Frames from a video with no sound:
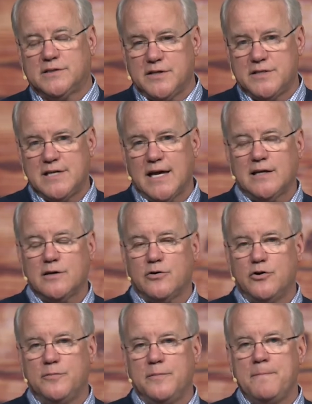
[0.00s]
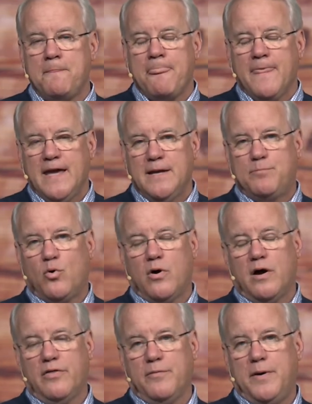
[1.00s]
To the second group, he'd pour
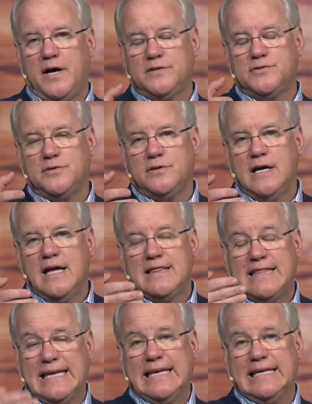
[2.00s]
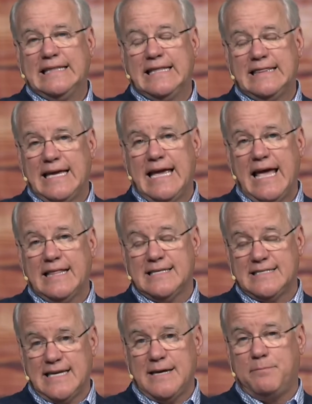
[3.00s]
out the puzzle, thinking that they had the
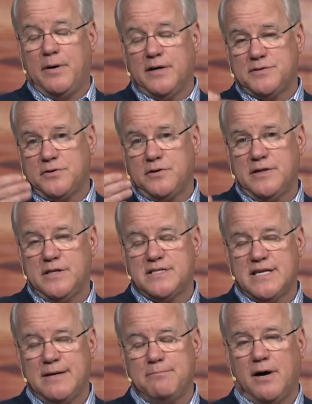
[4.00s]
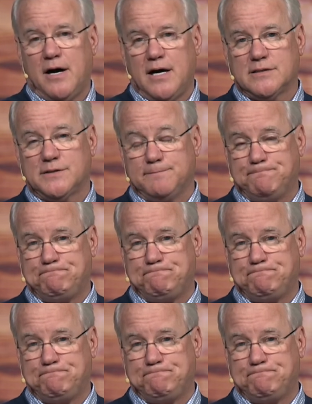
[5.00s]
same puzzle and the same box.